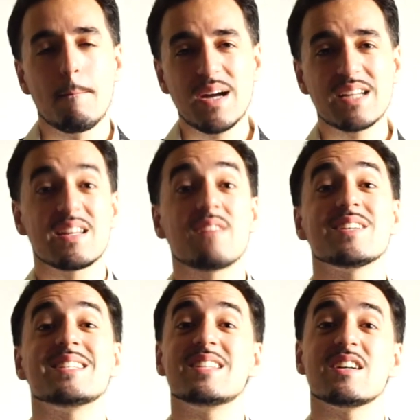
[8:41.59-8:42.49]
But it
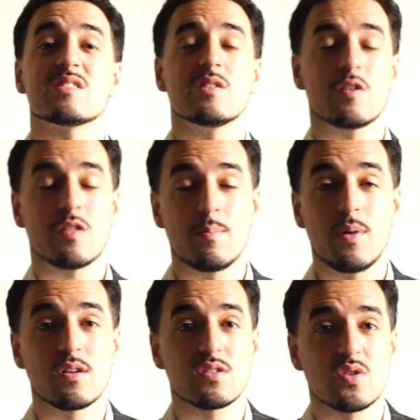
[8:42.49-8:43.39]
definitely does look the
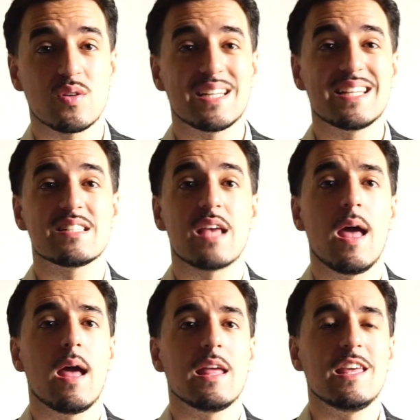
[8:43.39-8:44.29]
part, so it is
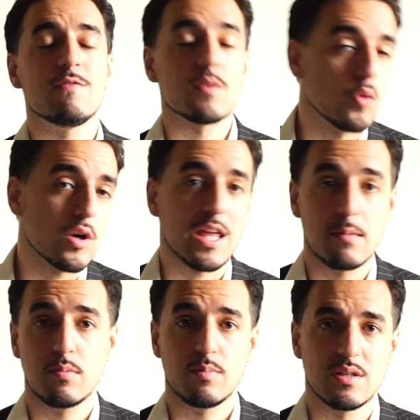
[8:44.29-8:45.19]
even more
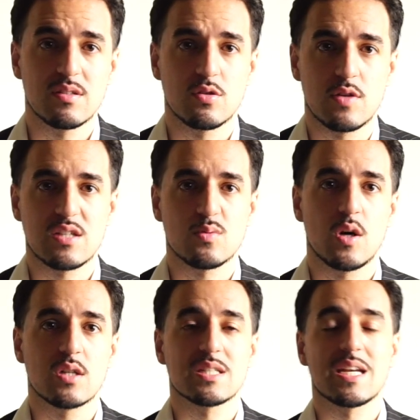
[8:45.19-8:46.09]
capable as a dress
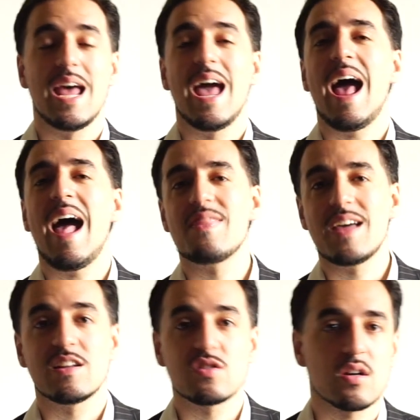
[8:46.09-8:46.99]
watch. And
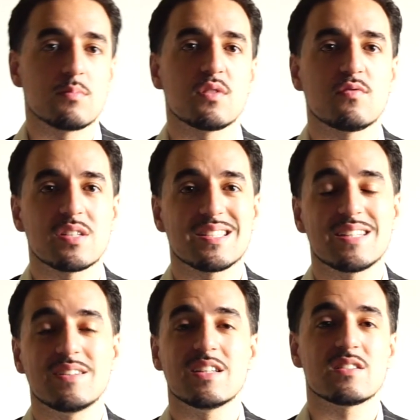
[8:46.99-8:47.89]
then in terms of
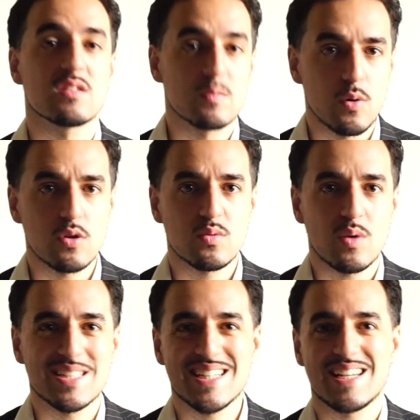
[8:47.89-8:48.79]
versatility as a sports
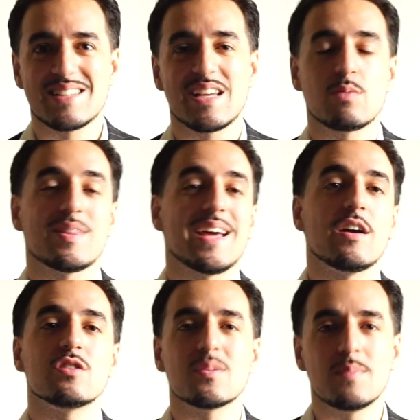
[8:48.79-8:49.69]
watch, as I said, with that
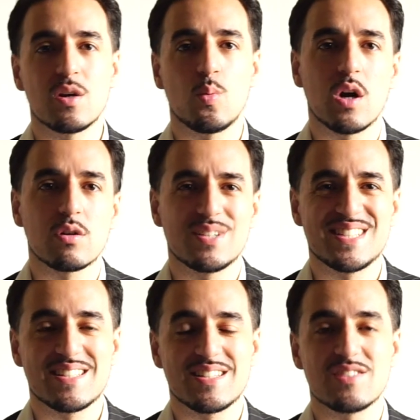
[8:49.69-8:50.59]
100-meter water
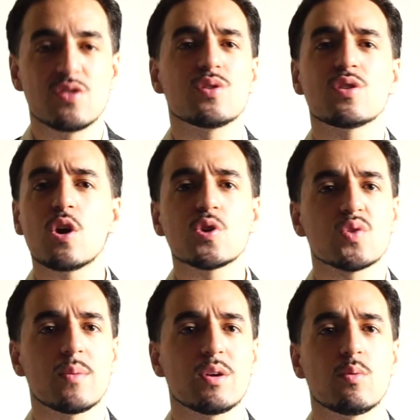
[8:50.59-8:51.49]
resistance, you can go
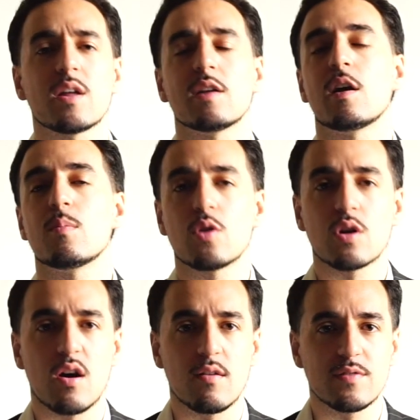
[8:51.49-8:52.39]
swimming with a lot more
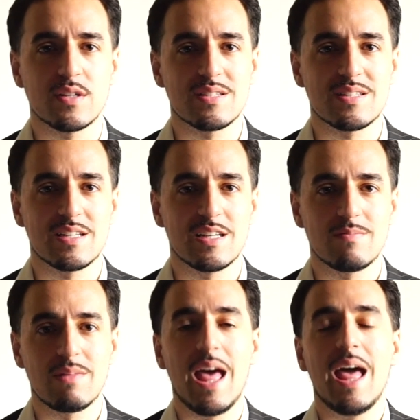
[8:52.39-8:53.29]
confidence in it.
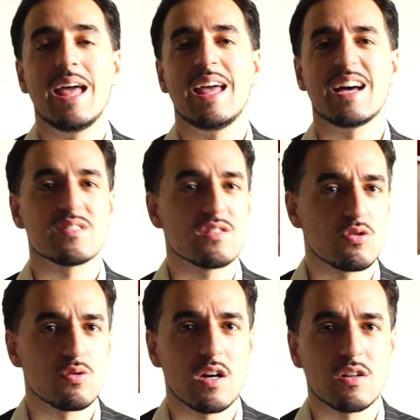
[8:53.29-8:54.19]
It has the
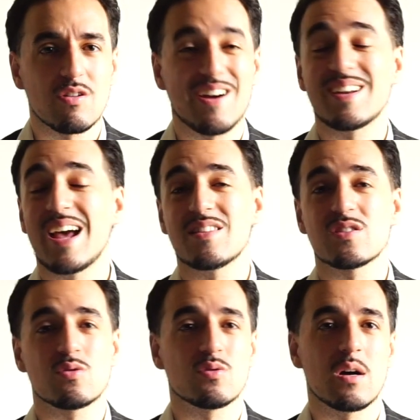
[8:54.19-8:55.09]
screwed-on crown and the
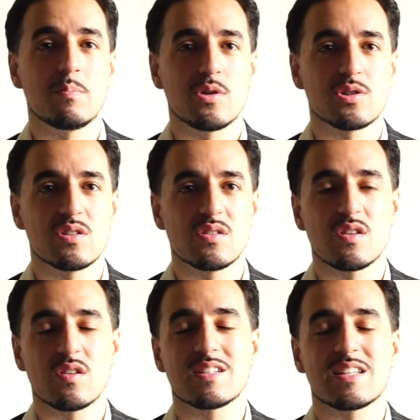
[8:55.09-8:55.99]
screwed-on pushers,
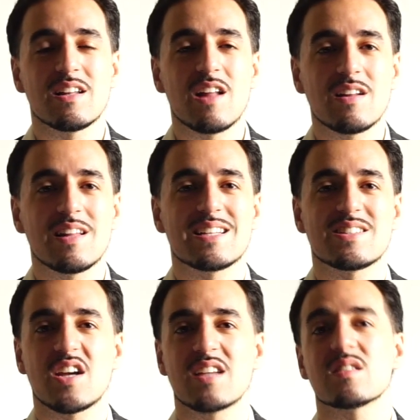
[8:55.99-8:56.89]
so there's a lot less
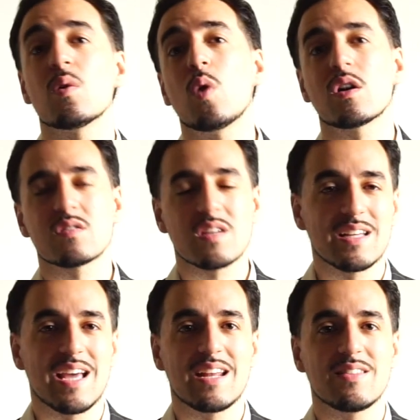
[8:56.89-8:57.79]
chance that water's going to
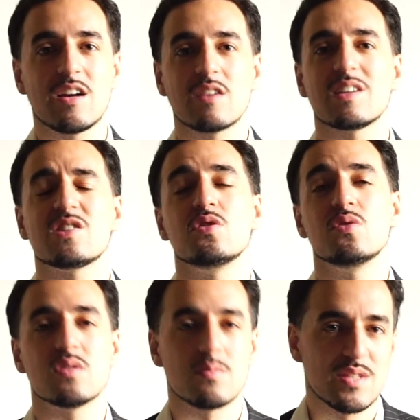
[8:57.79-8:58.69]
get in there unless you
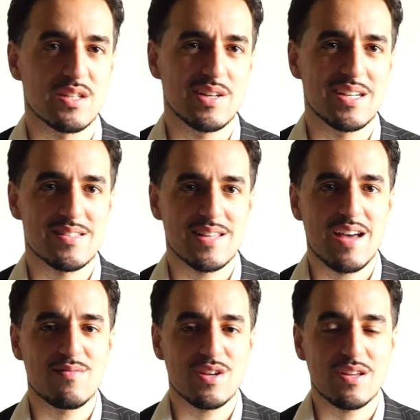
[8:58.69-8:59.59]
do some serious
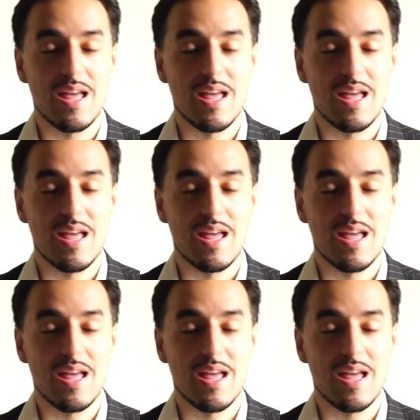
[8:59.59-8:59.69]
diving.